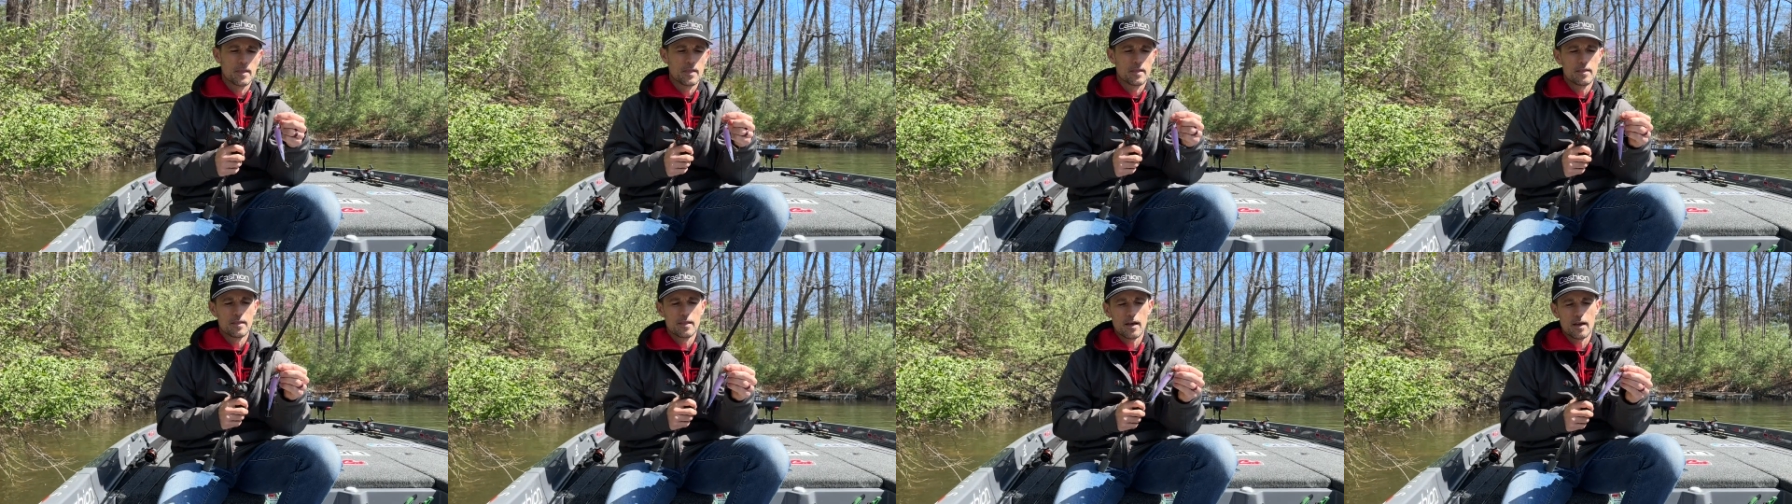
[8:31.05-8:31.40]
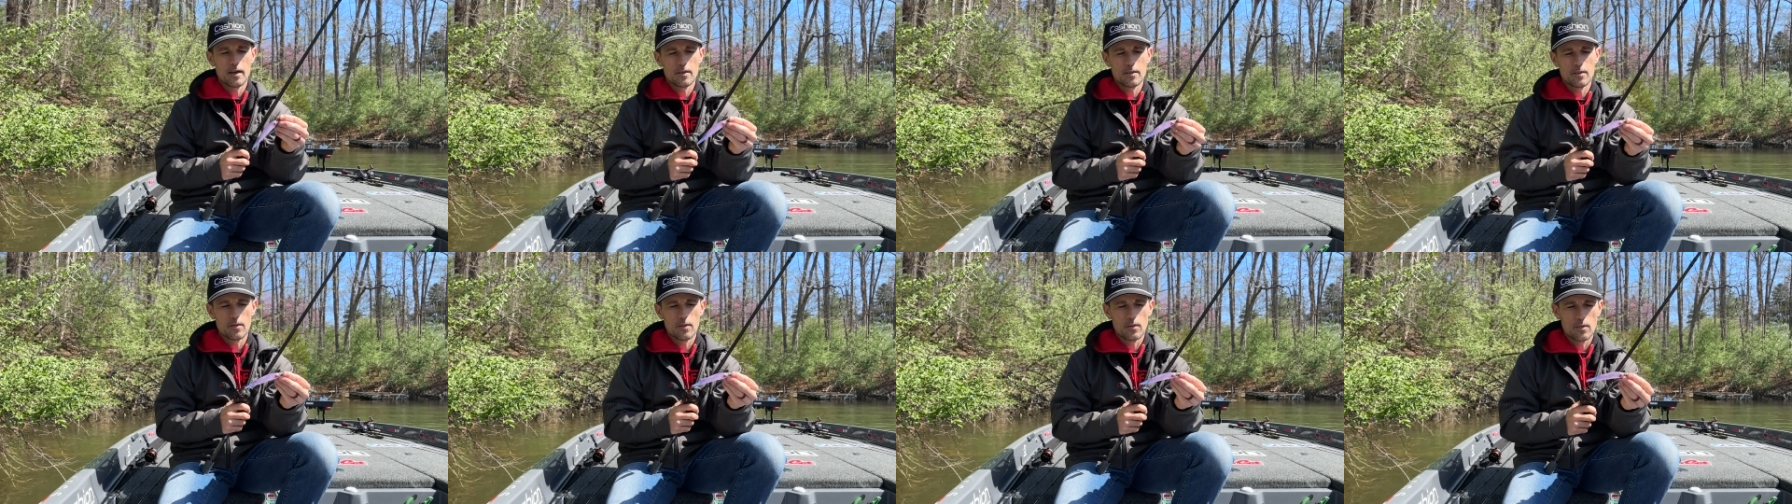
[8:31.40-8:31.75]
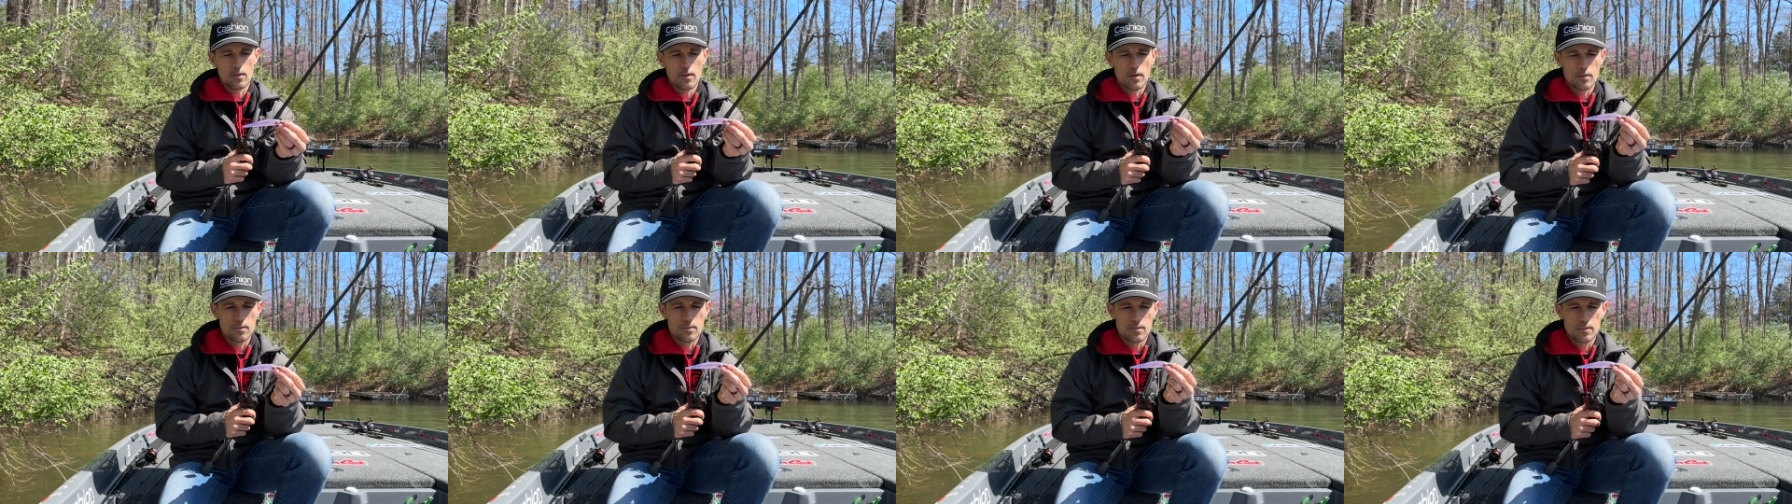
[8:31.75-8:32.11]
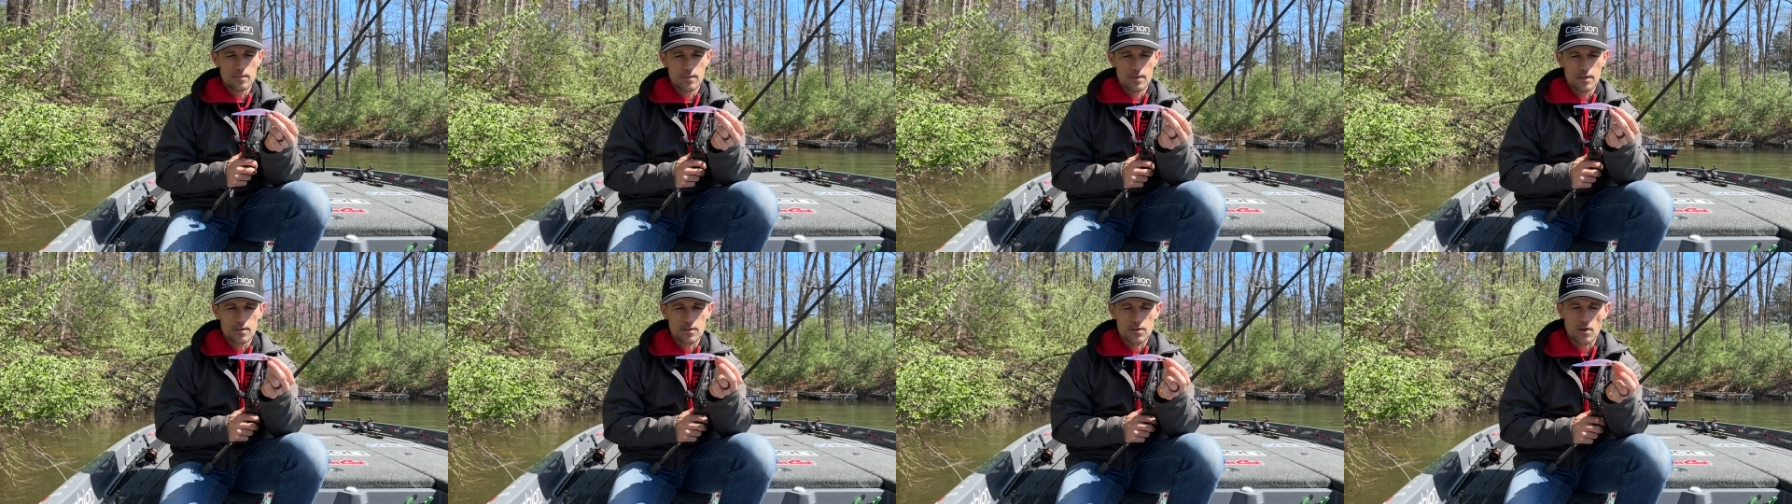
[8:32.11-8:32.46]
the
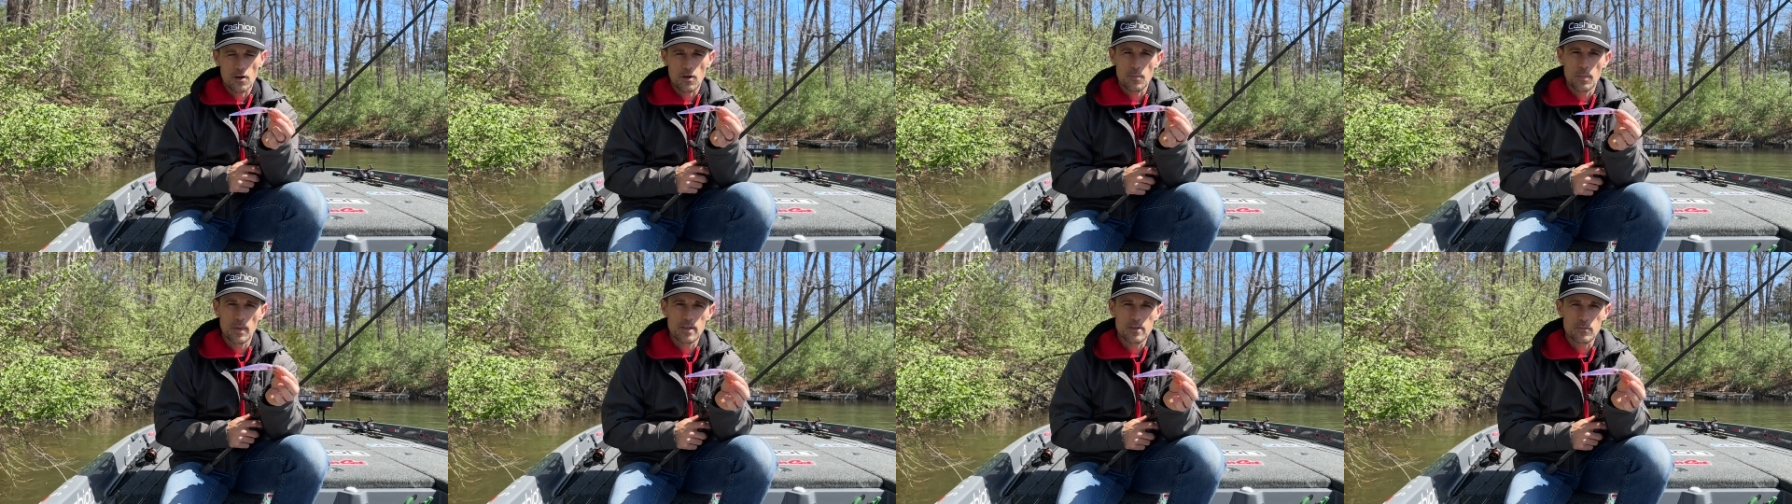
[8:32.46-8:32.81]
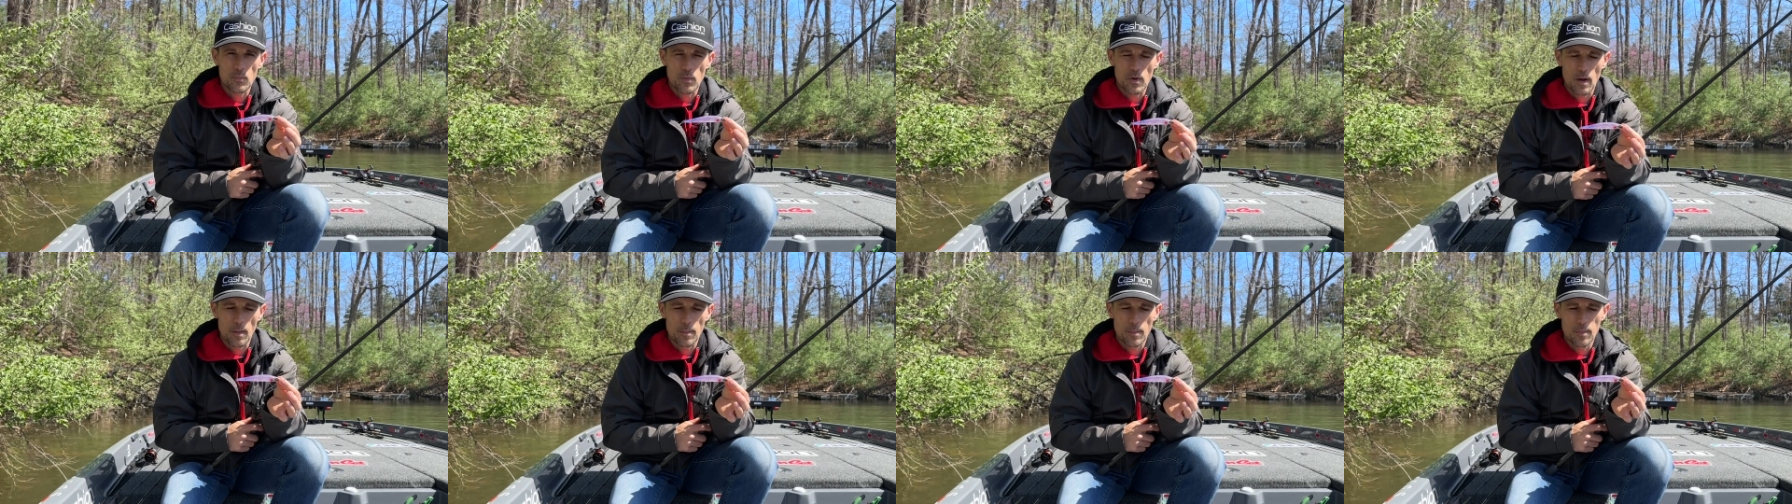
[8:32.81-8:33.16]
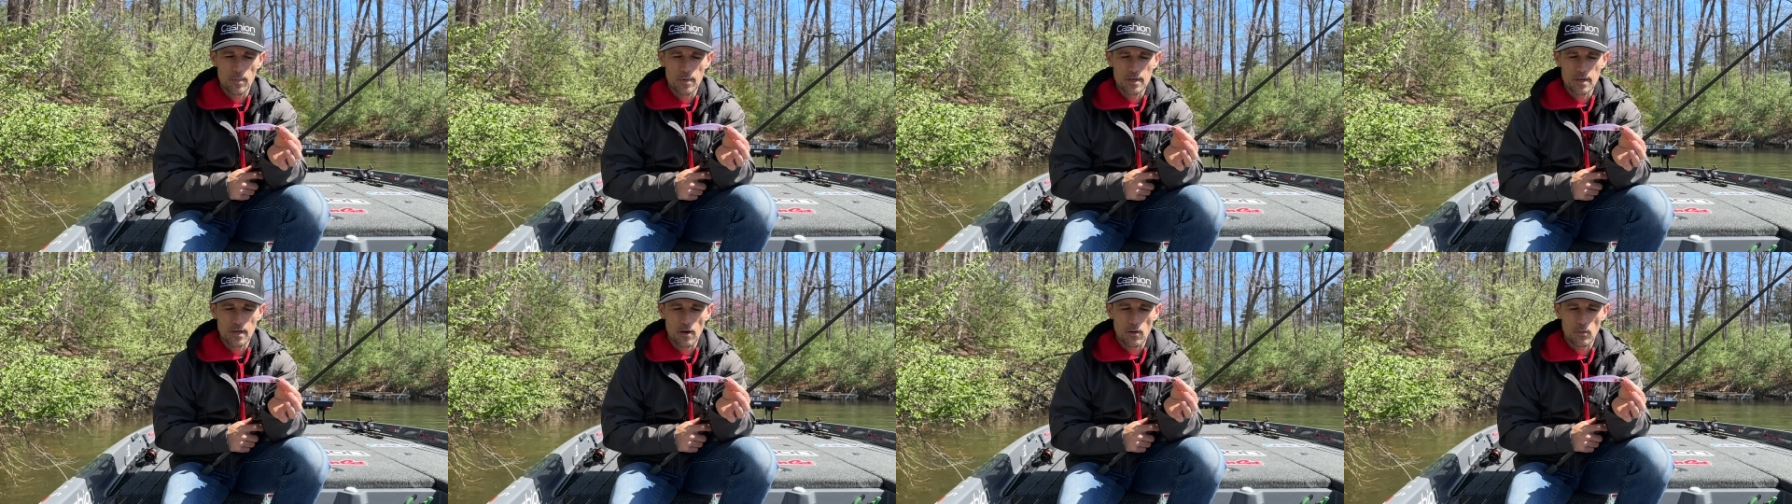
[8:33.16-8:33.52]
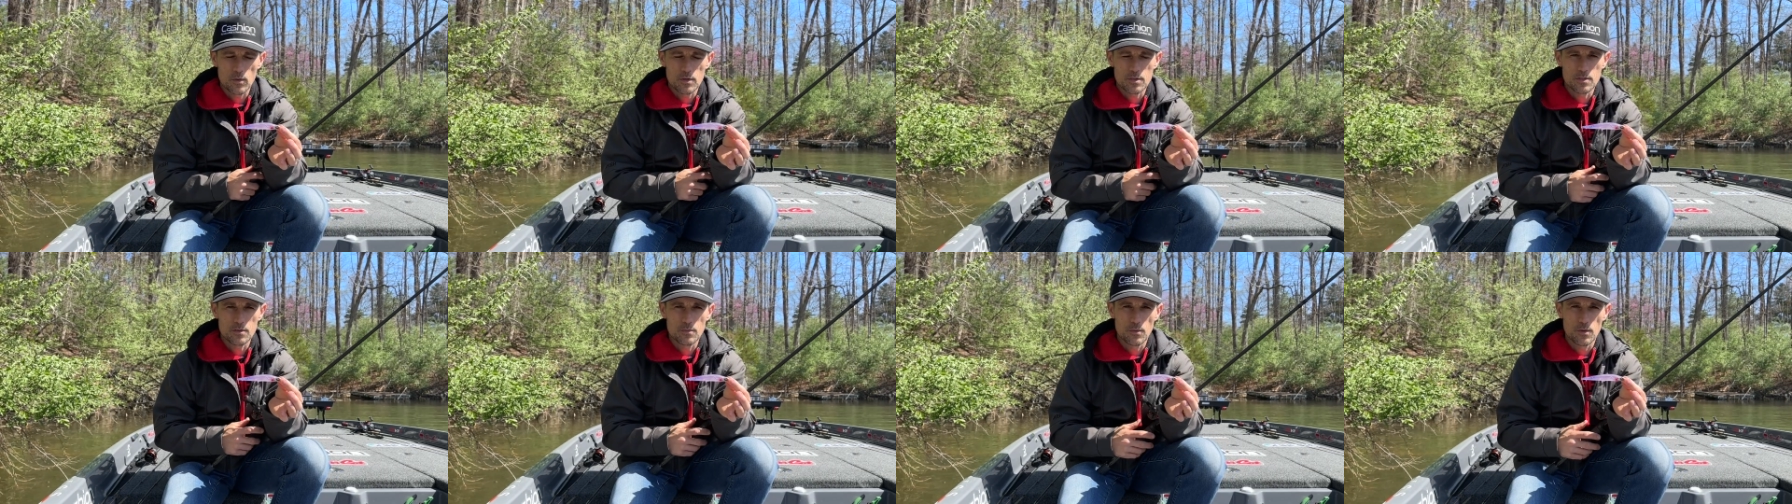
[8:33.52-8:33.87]
jerkbait's probably not
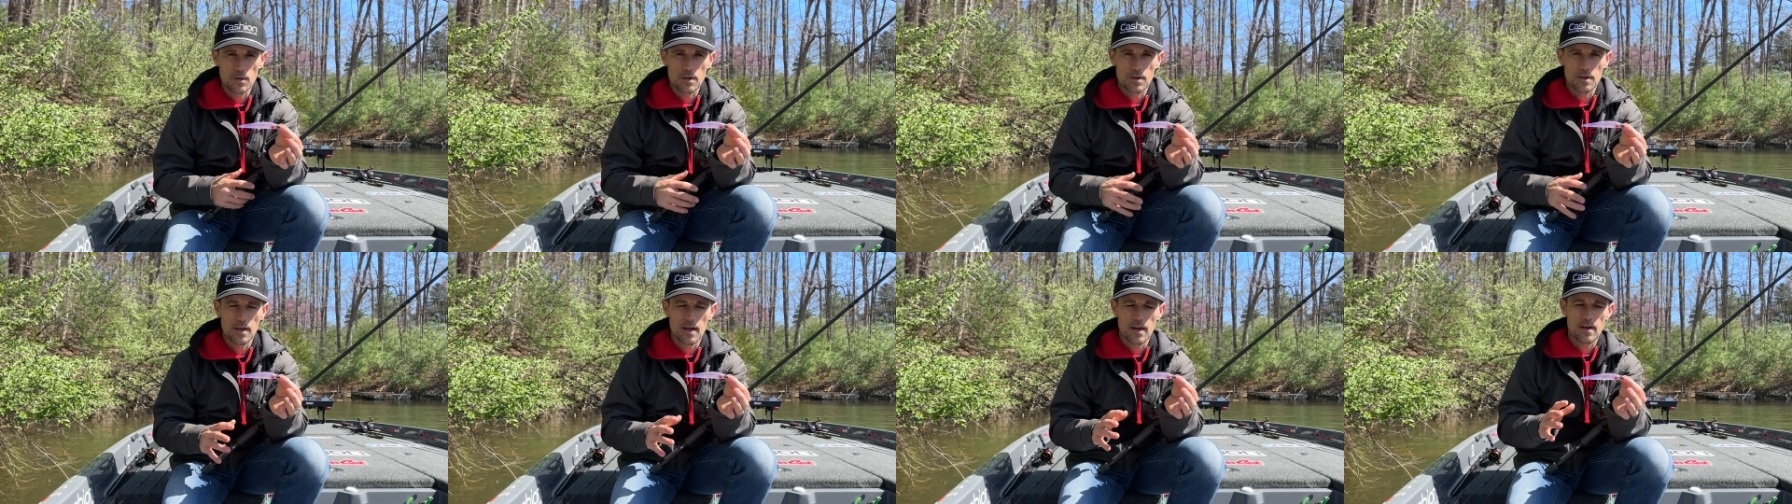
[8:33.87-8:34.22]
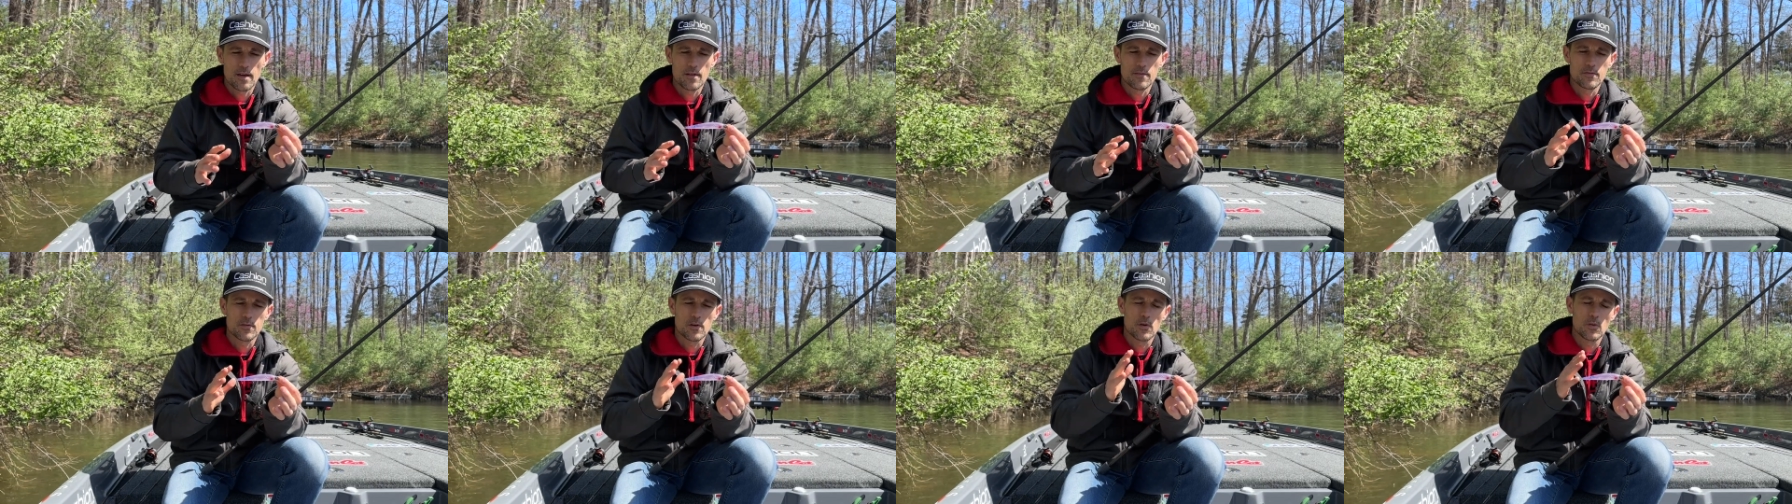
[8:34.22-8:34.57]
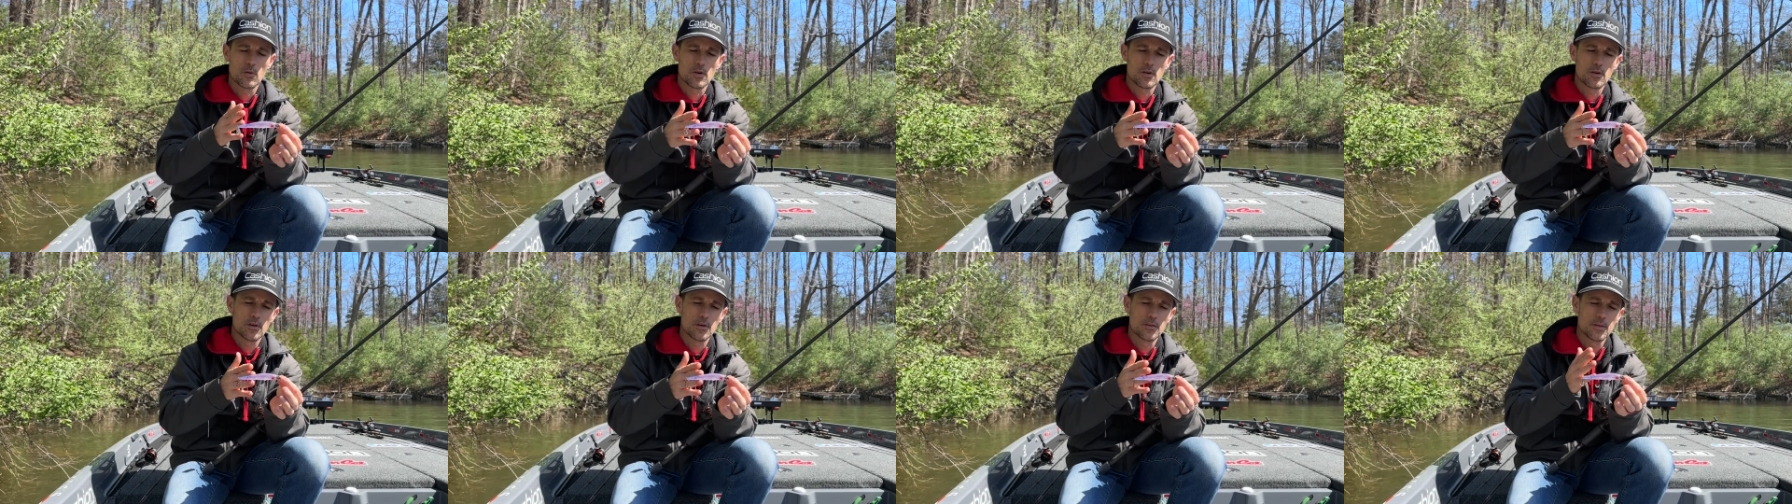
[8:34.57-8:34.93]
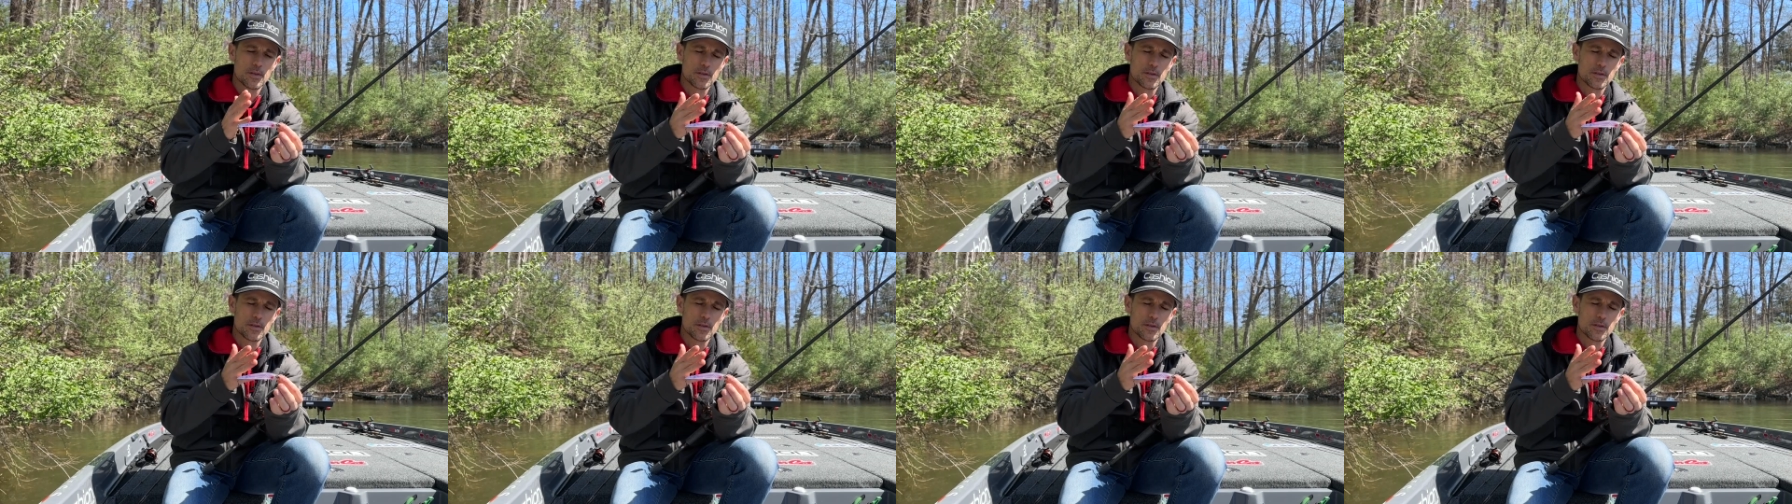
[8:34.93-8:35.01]
what you want to have going on.